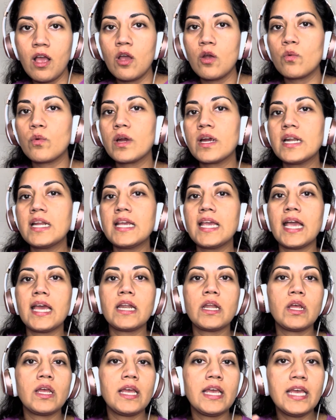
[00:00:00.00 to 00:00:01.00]
We're going to get
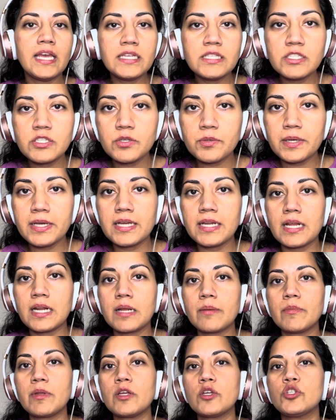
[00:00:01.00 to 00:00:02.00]
into it, and
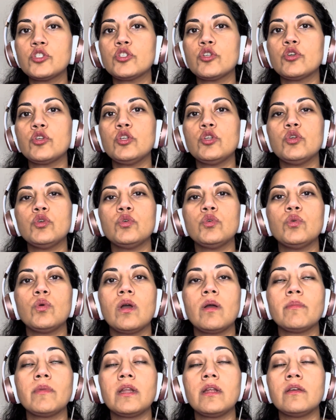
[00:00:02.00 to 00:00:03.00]
I'm going
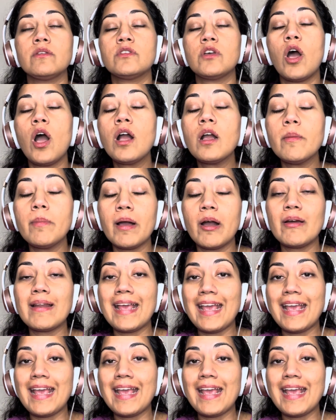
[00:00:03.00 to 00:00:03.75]
to talk about